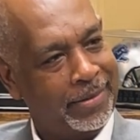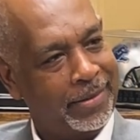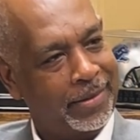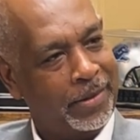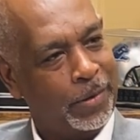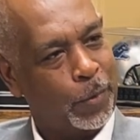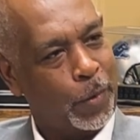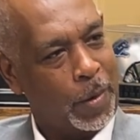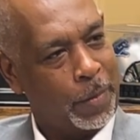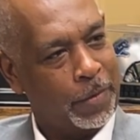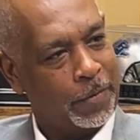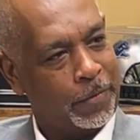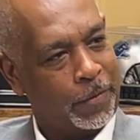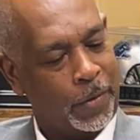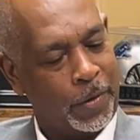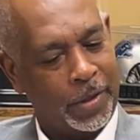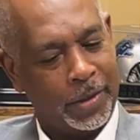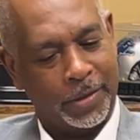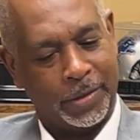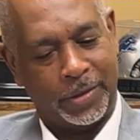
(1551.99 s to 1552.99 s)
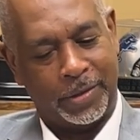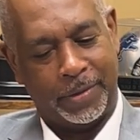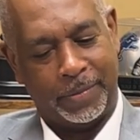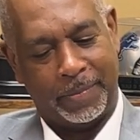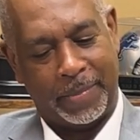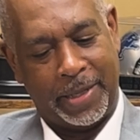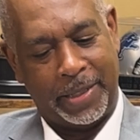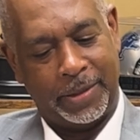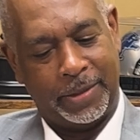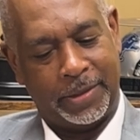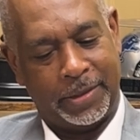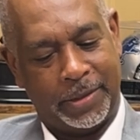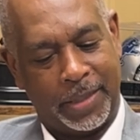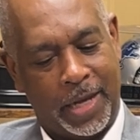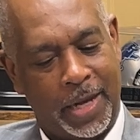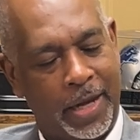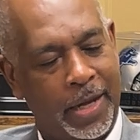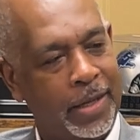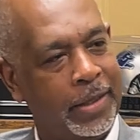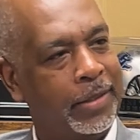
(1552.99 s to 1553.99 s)
Wilberforce, my
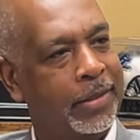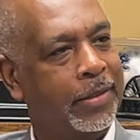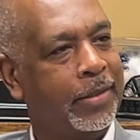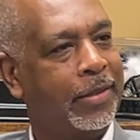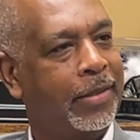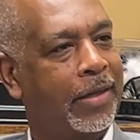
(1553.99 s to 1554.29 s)
son